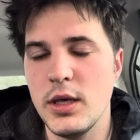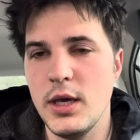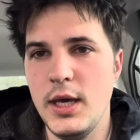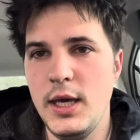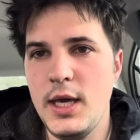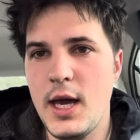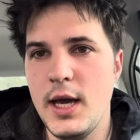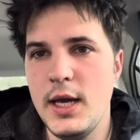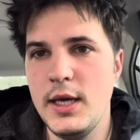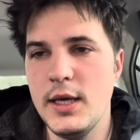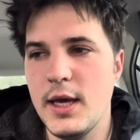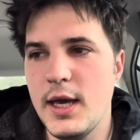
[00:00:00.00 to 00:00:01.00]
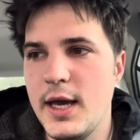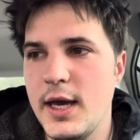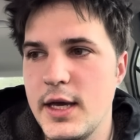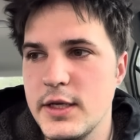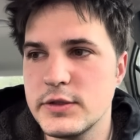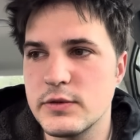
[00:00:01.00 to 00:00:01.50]
AI
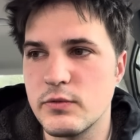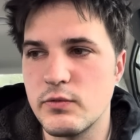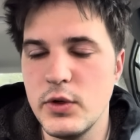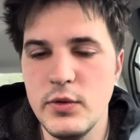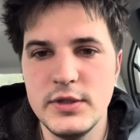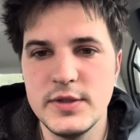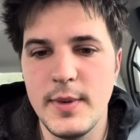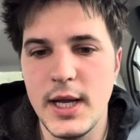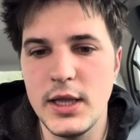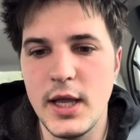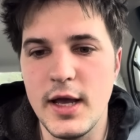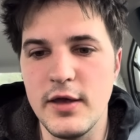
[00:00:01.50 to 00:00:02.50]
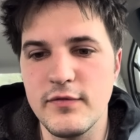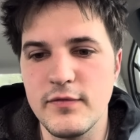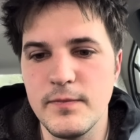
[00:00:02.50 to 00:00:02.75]
has ruined my life.